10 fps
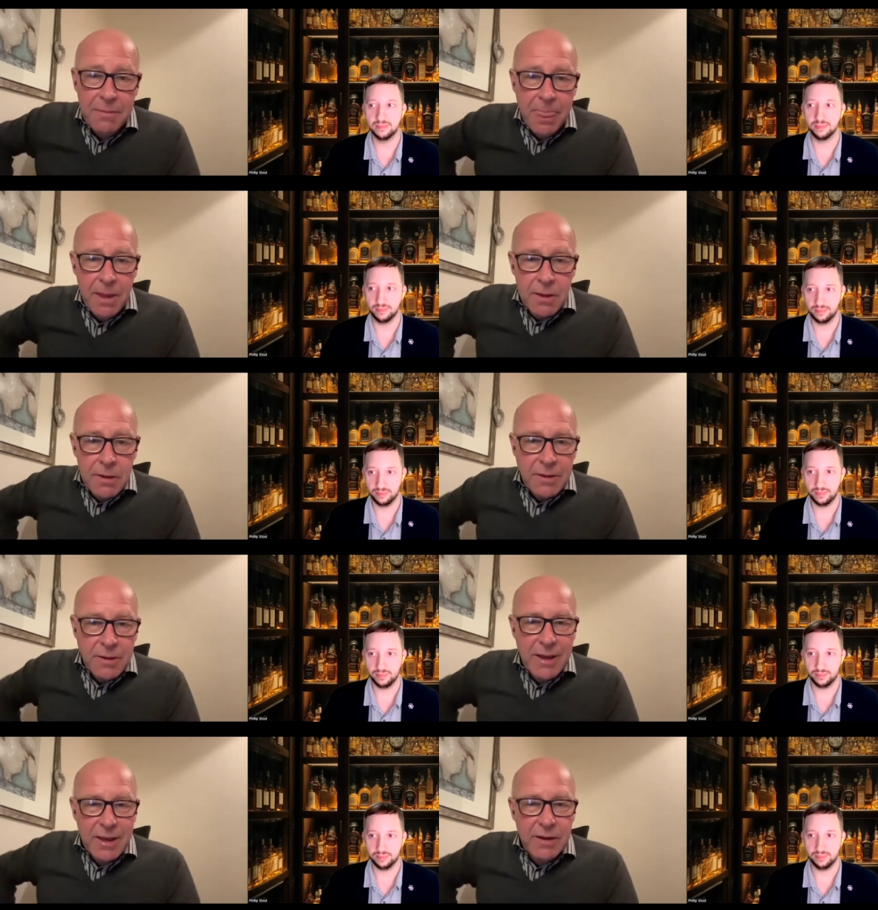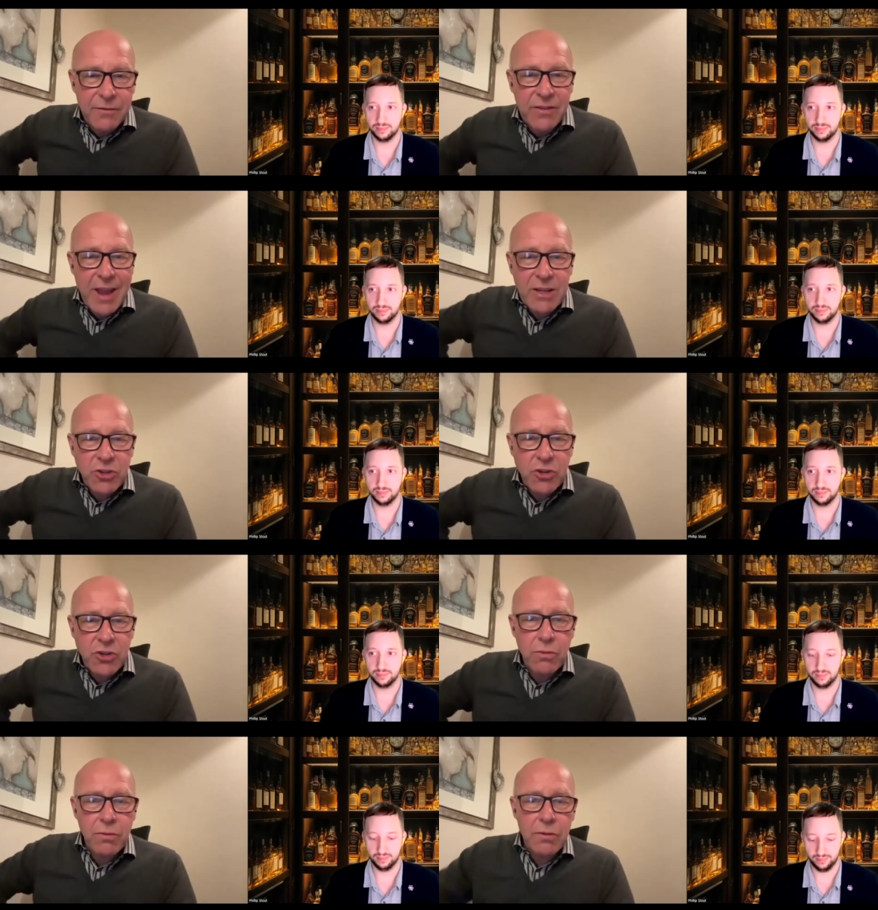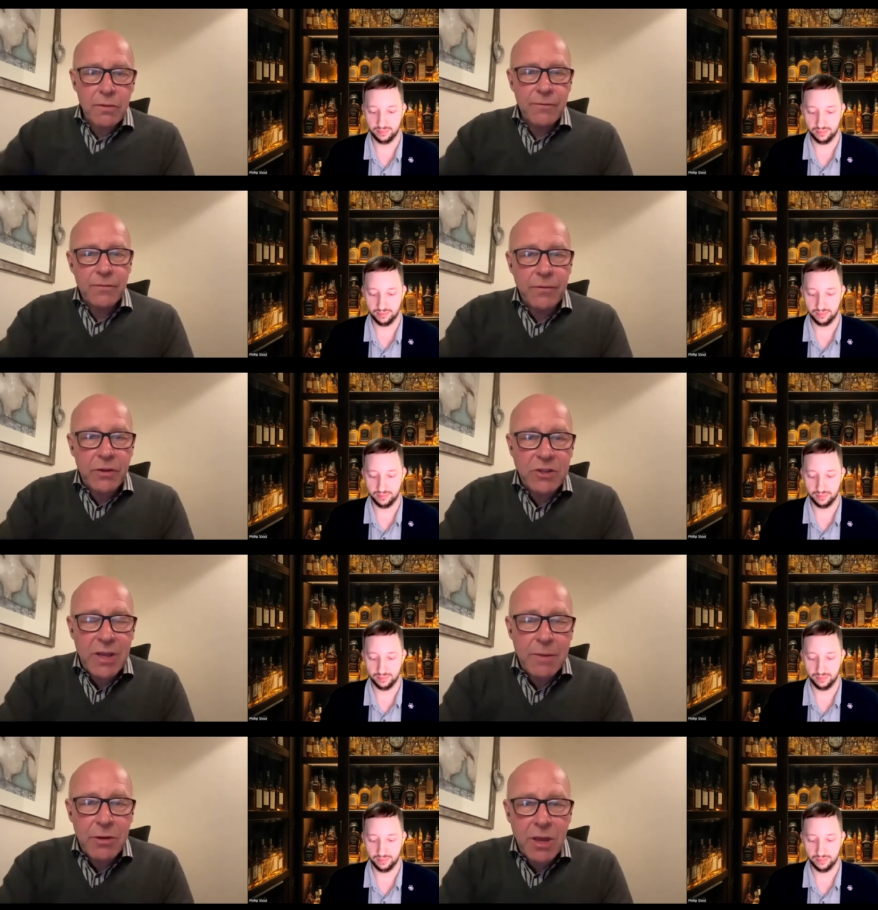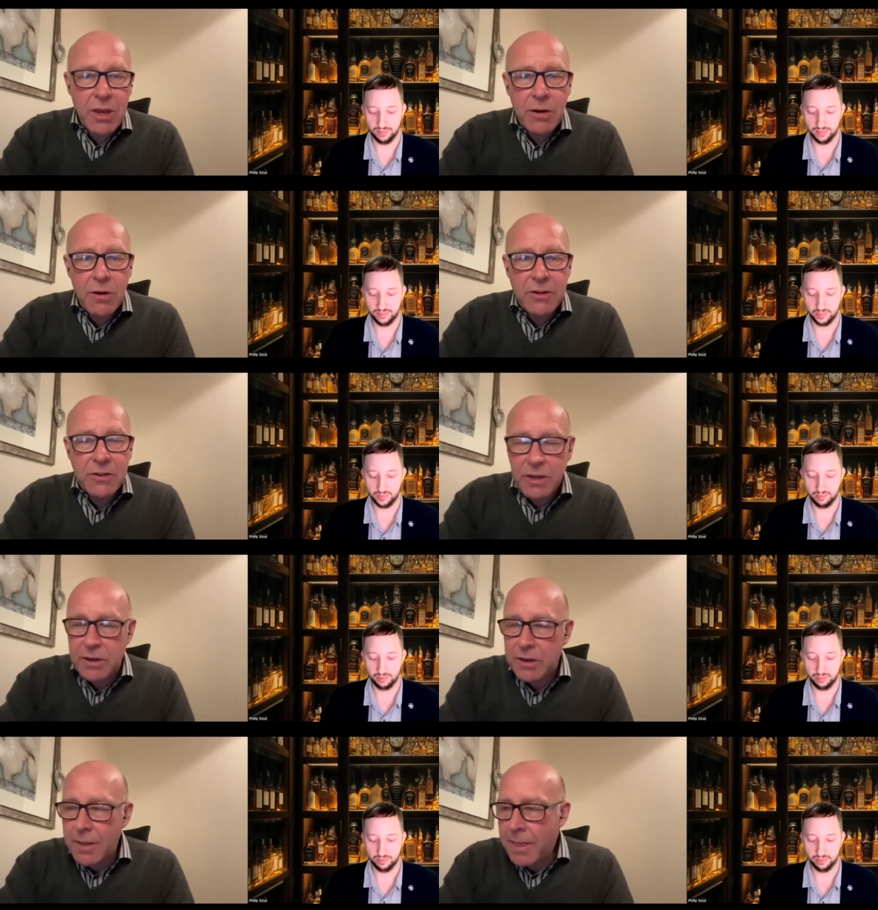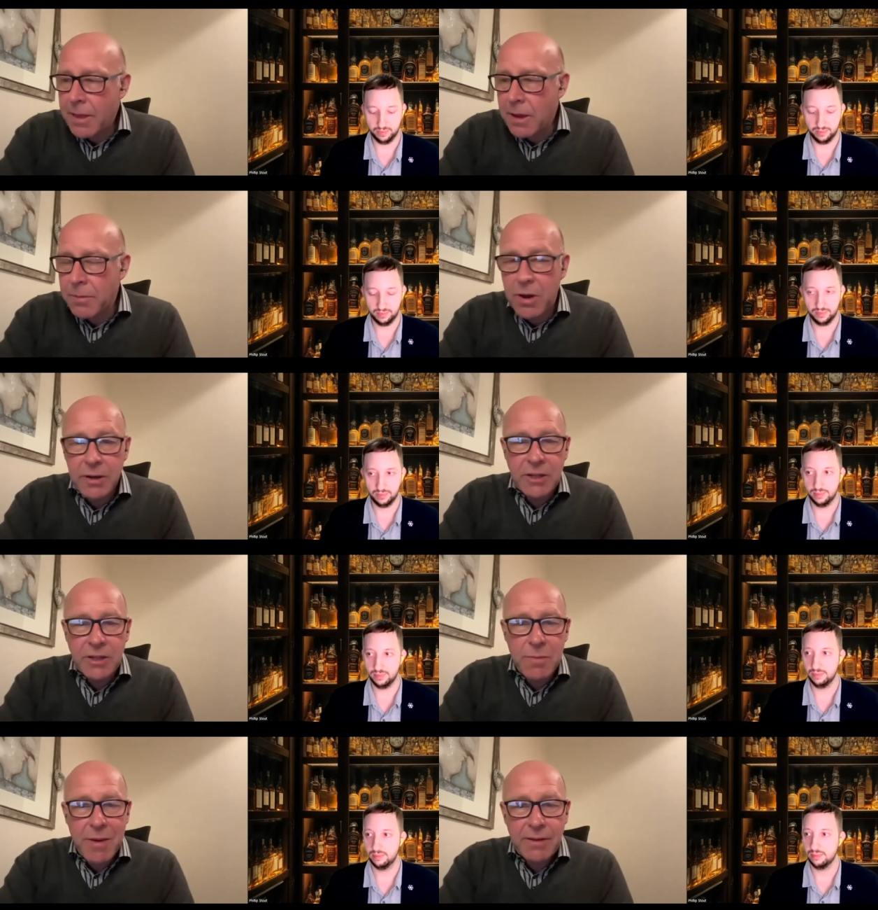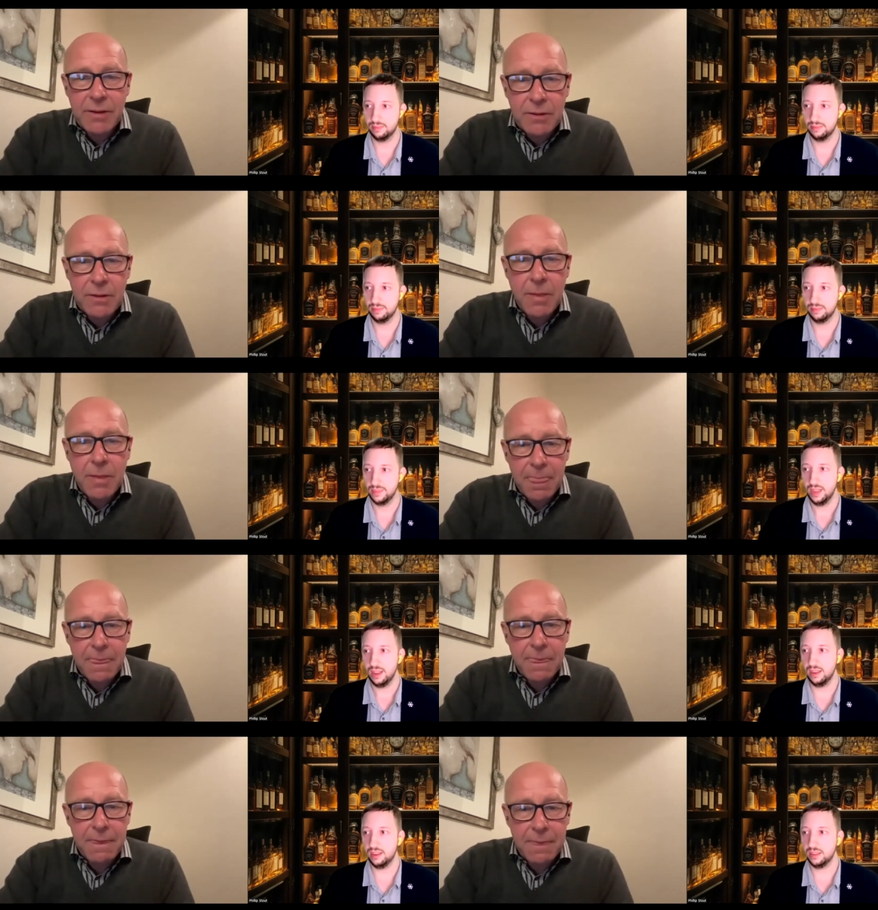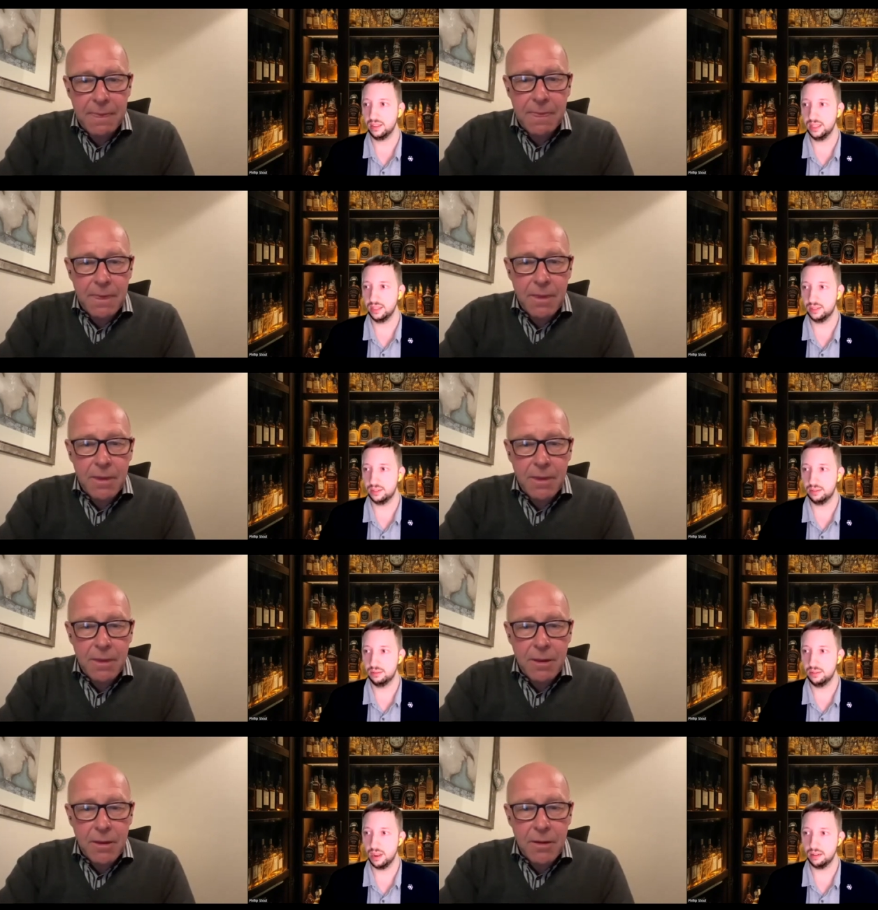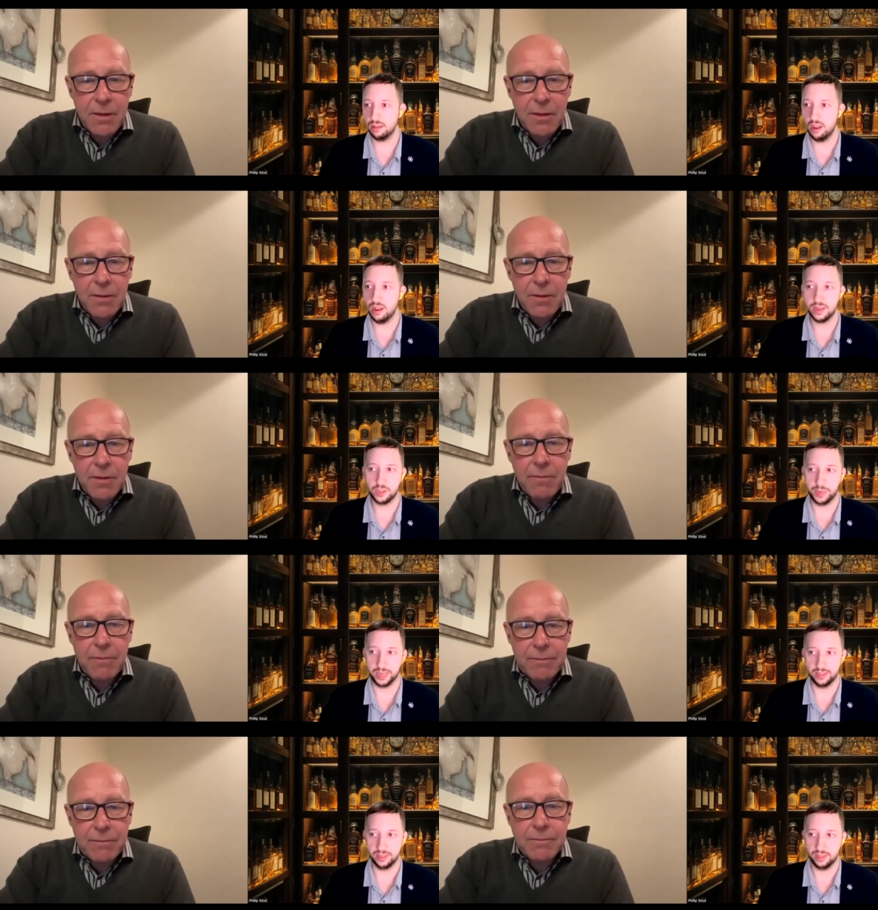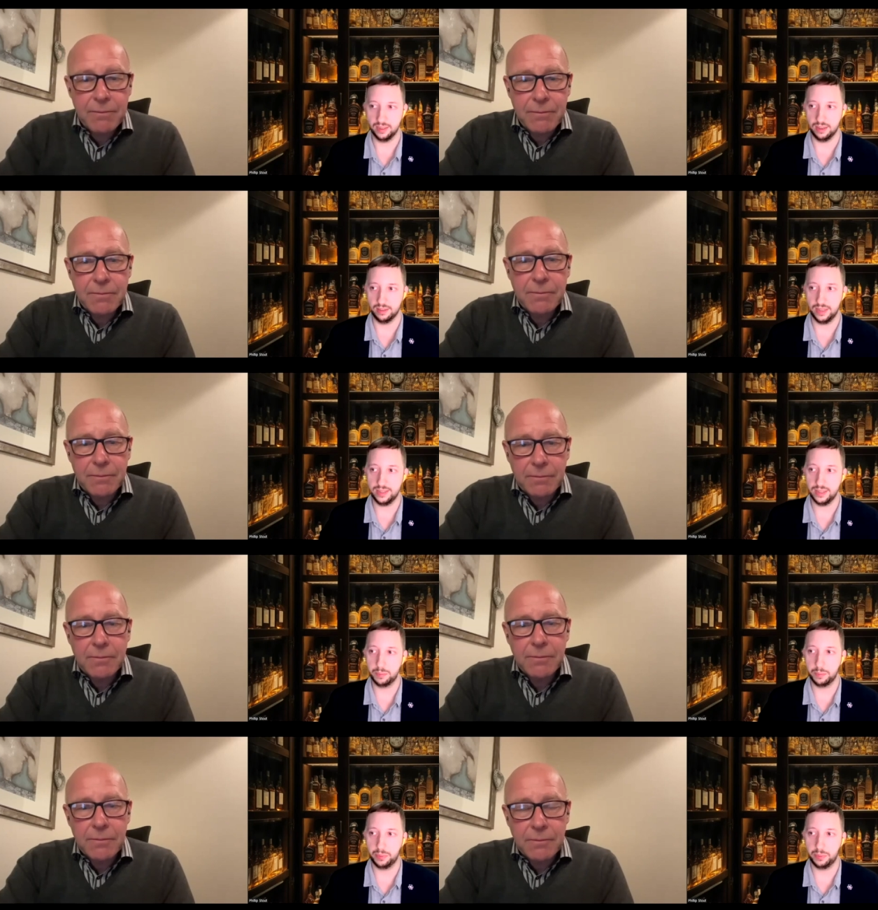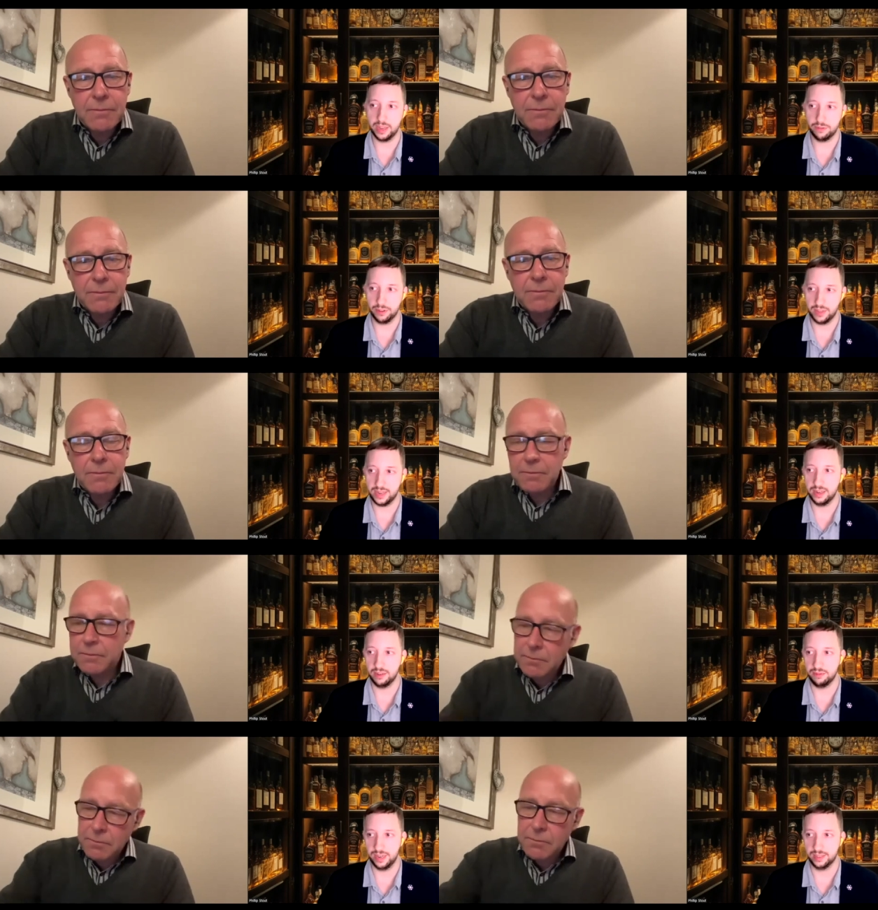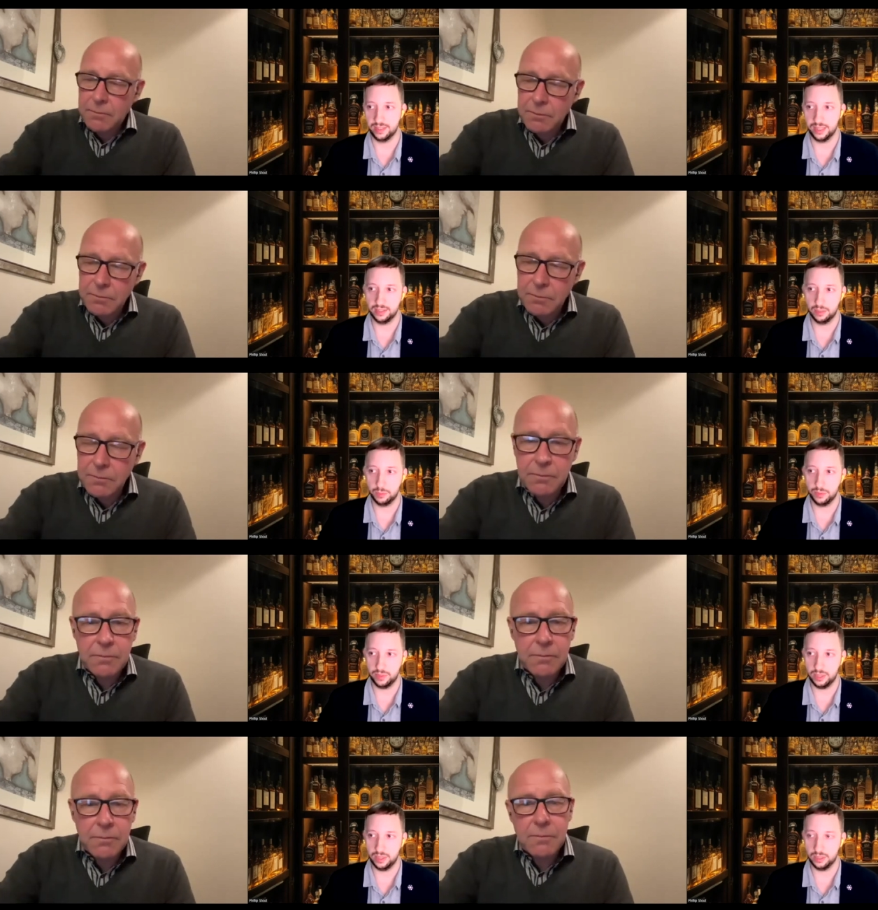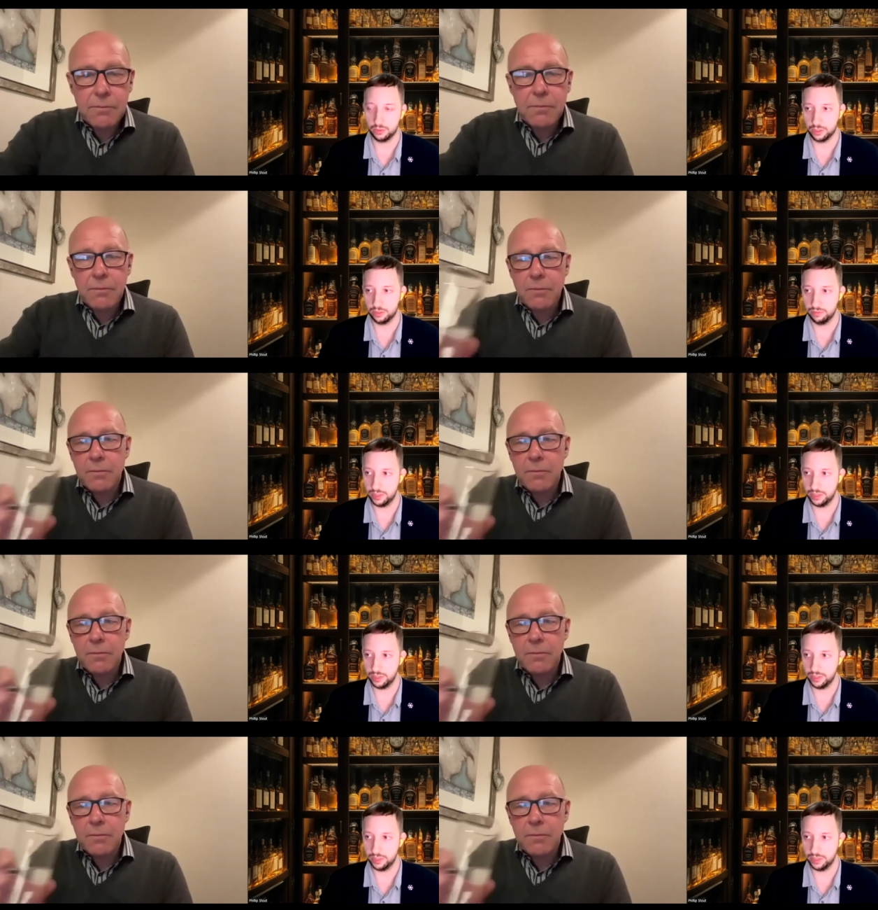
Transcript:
Speaker 1: mm. is that kind of natural for this time of year, or is it bit unexpected?
Speaker 2: Uh, it's not unexpected. Uh, they did plan for that in advance. Like in some of the construction